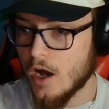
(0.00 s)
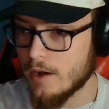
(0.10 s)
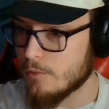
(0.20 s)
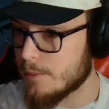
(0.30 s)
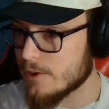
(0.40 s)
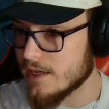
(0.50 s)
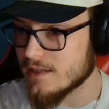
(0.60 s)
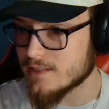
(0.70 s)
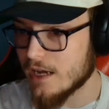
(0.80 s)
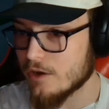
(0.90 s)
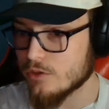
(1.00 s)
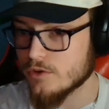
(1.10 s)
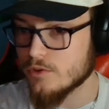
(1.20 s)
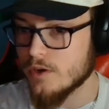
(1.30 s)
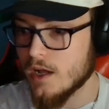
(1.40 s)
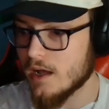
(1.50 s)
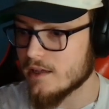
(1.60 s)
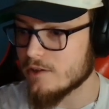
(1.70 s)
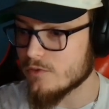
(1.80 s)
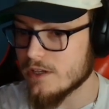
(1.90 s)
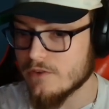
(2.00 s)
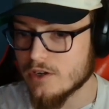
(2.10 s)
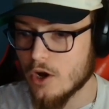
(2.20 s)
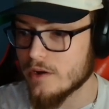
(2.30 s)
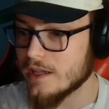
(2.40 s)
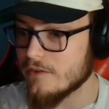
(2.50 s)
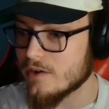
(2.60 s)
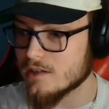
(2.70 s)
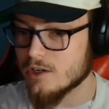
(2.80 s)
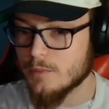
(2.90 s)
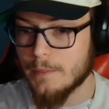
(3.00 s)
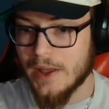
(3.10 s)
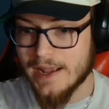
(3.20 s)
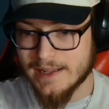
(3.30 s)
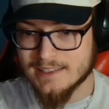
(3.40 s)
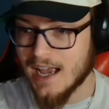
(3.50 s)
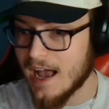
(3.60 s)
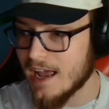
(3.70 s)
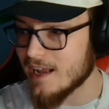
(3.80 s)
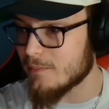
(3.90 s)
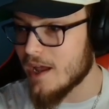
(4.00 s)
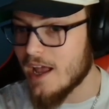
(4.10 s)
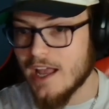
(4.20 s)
we'll play this out through, we'll even go even a little bit back in time.